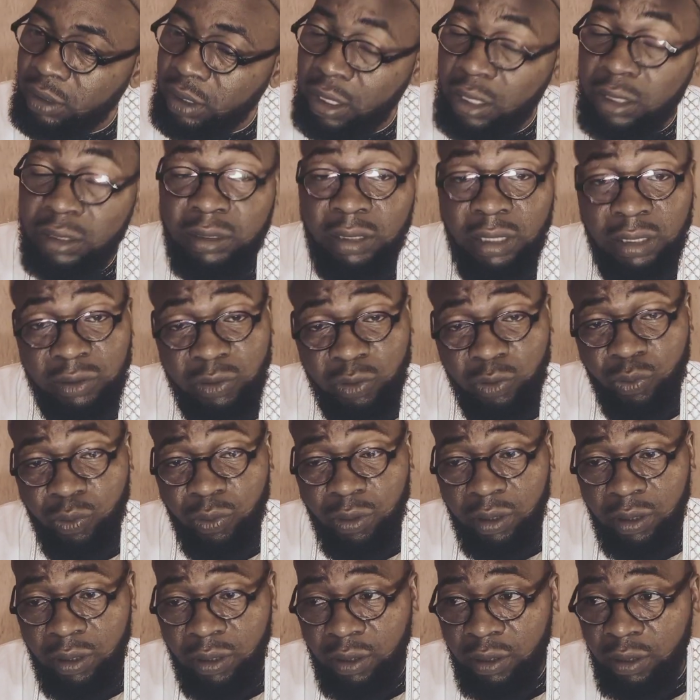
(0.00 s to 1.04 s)
And that is
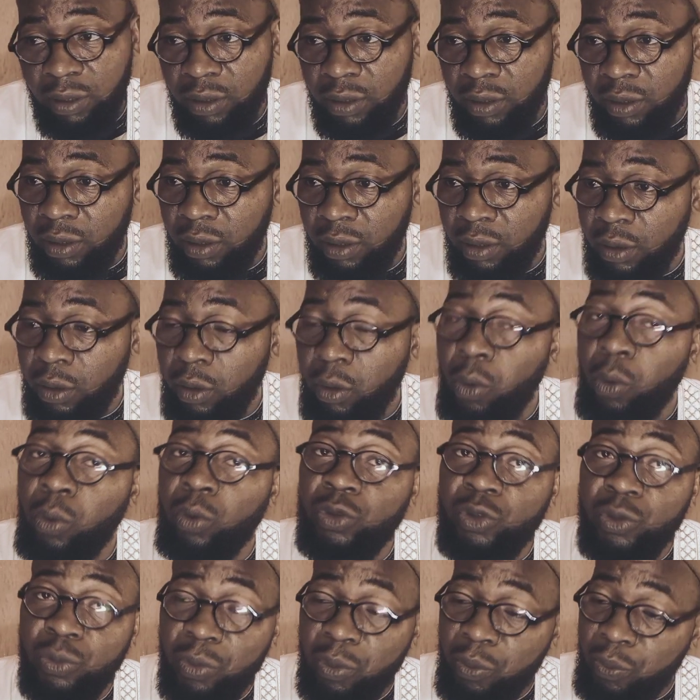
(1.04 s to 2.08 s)
why
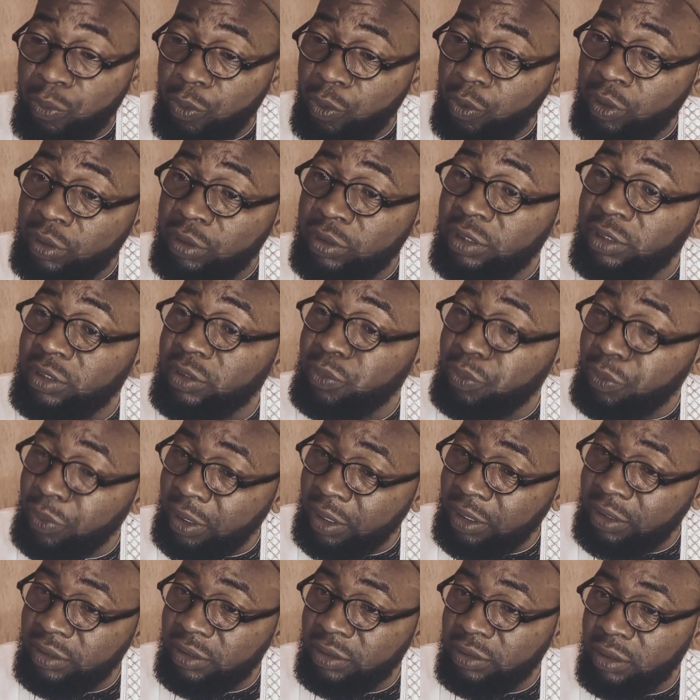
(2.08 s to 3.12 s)
cosmopolitan
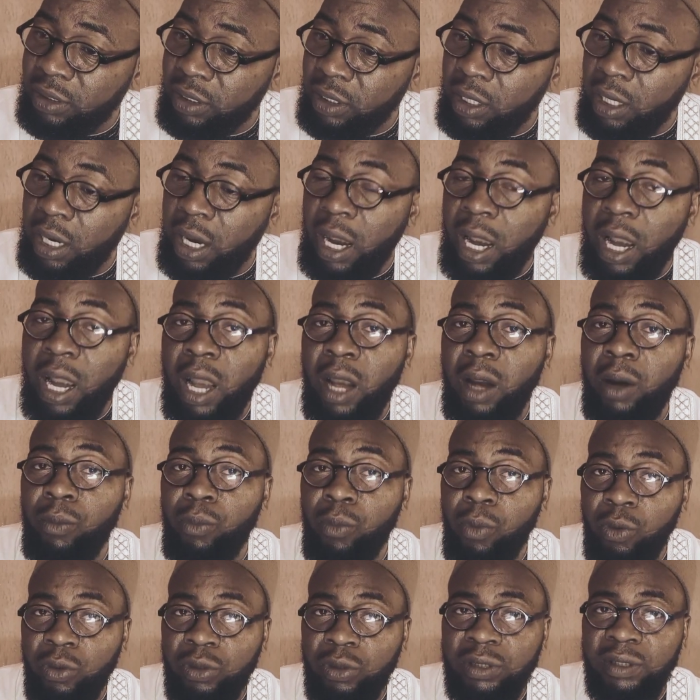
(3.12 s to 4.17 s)
places
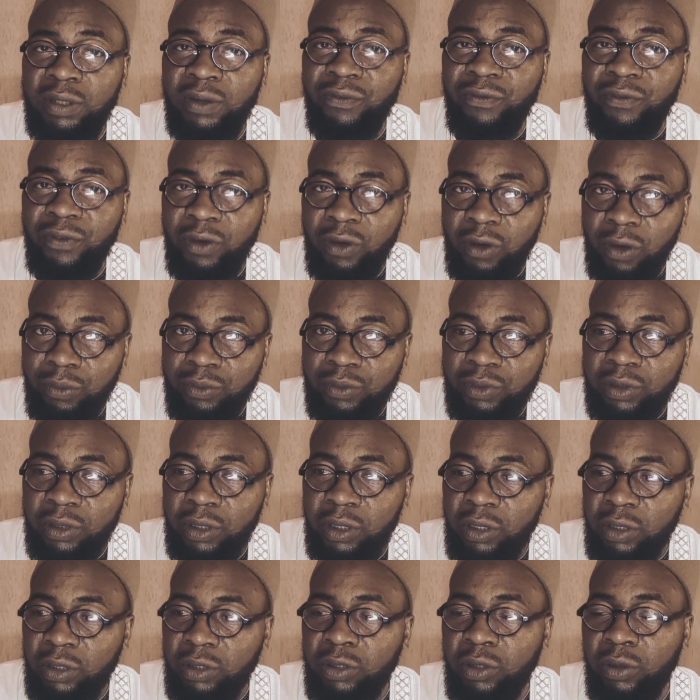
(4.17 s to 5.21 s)
are more
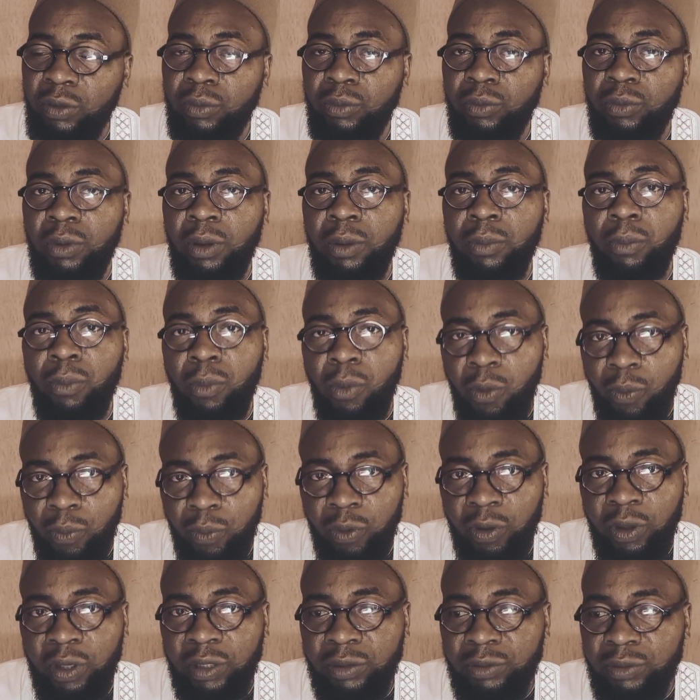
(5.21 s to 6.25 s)
developed and more
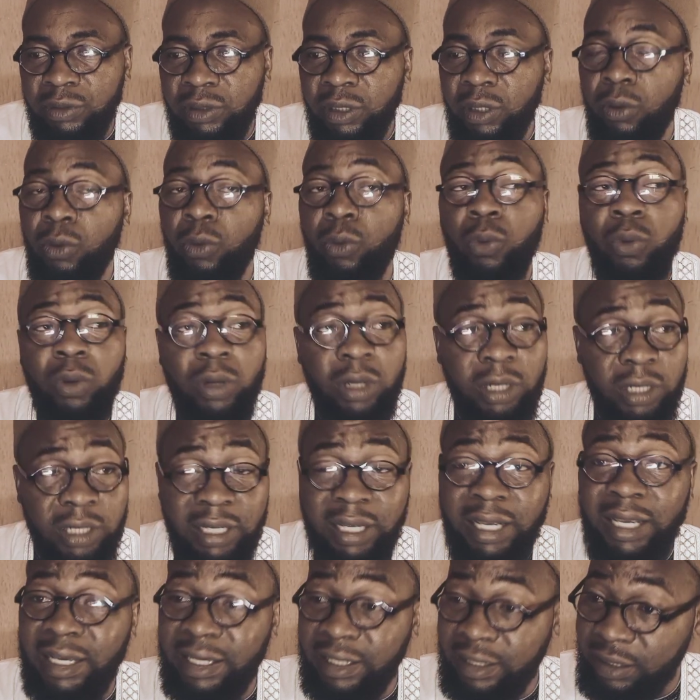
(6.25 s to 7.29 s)
progressive than
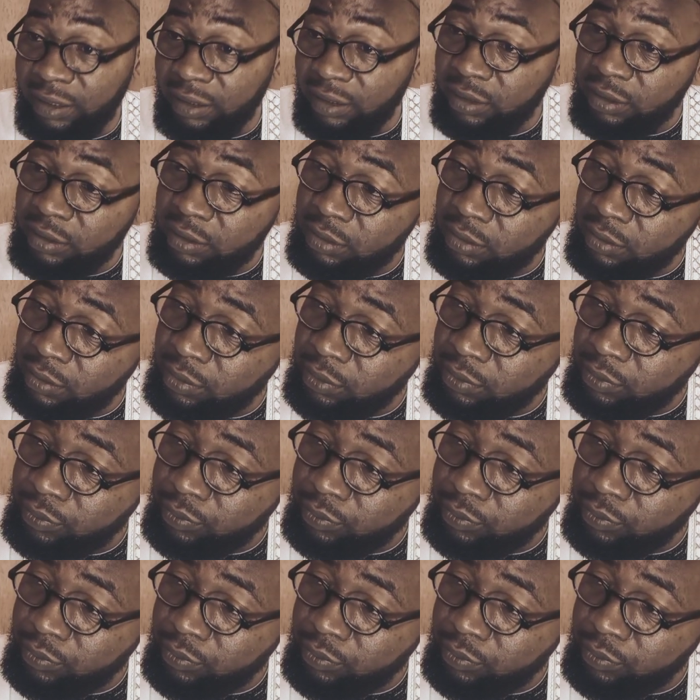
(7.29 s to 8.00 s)
rural areas.